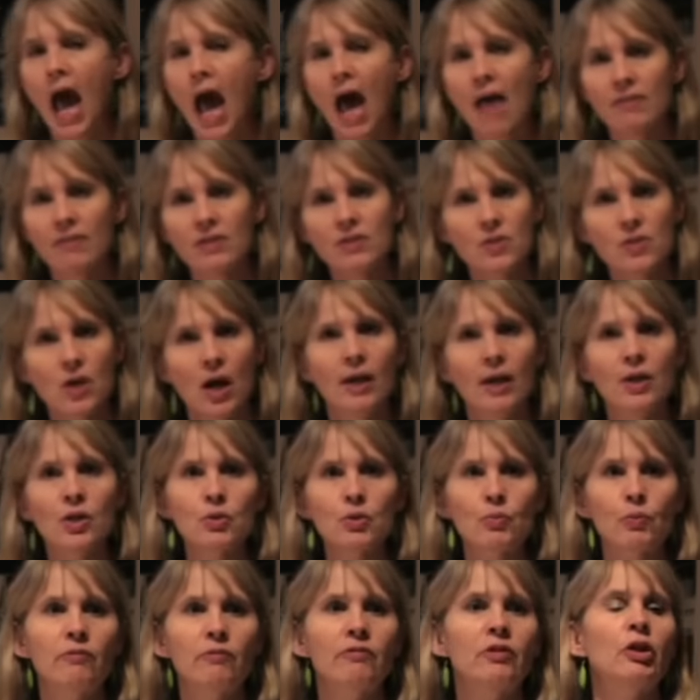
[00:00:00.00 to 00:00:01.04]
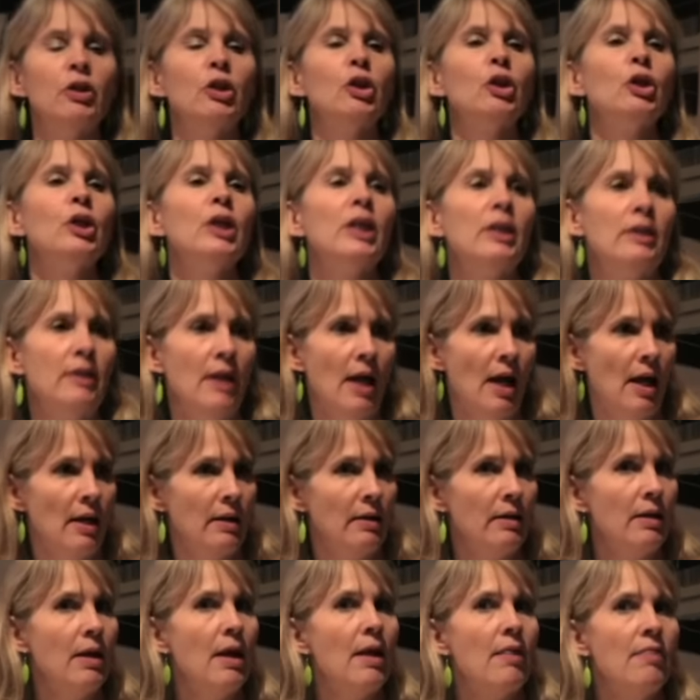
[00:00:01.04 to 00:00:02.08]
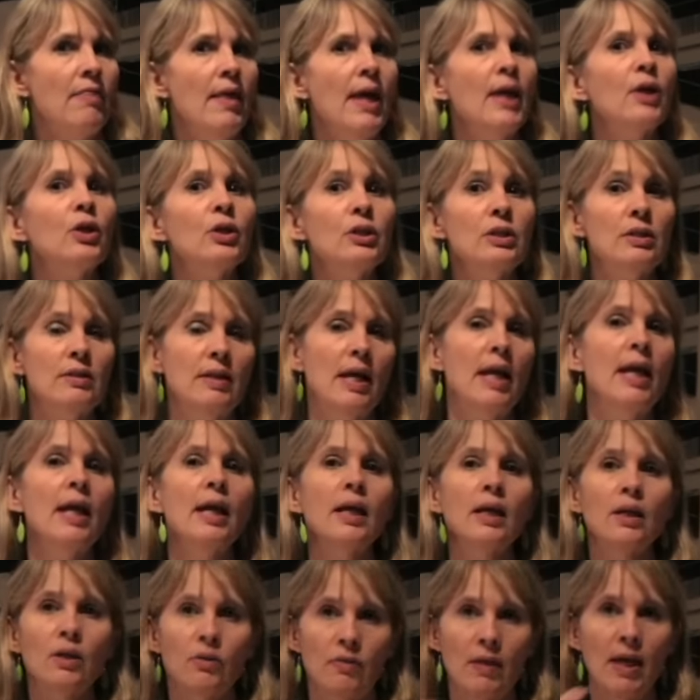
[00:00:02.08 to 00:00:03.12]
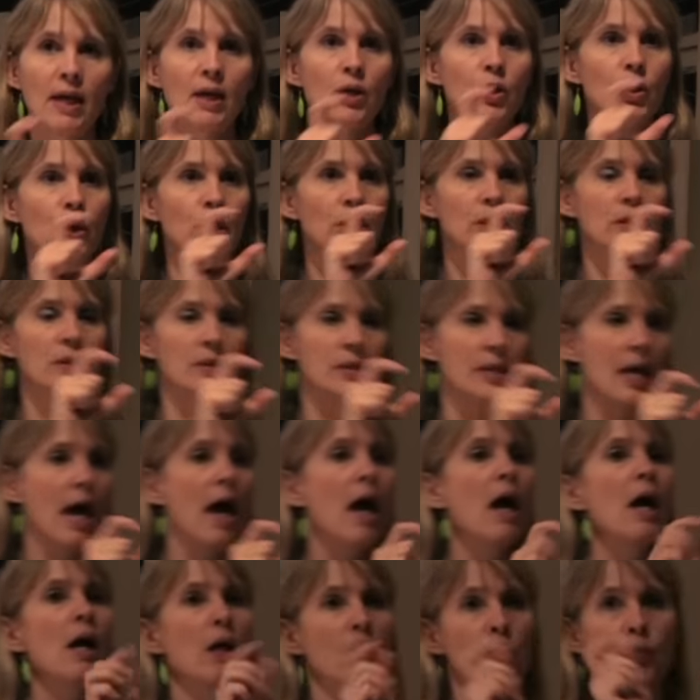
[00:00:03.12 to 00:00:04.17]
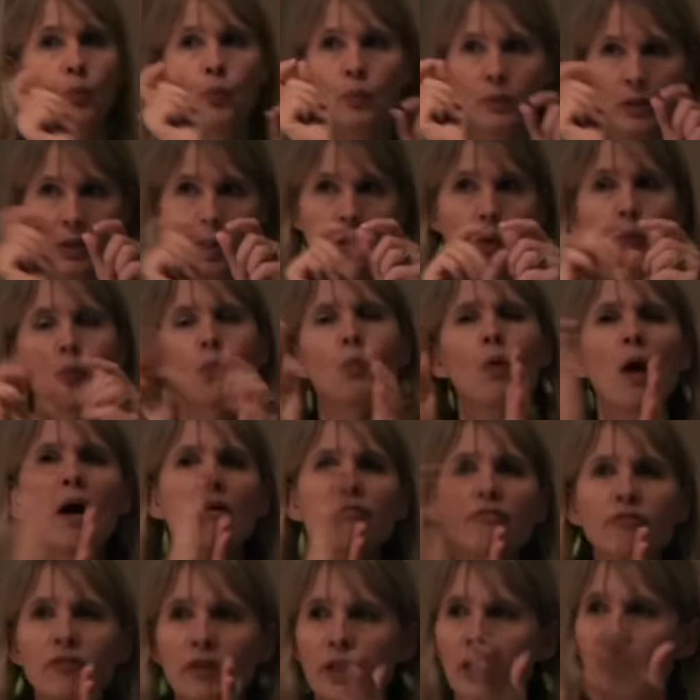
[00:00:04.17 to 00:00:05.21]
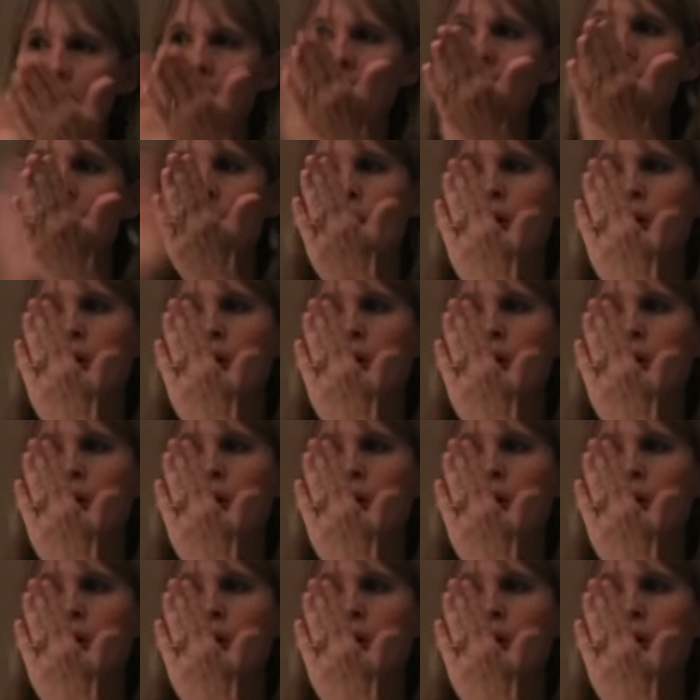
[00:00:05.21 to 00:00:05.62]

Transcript: And the signers were very good at that. They could tell, you know, roughly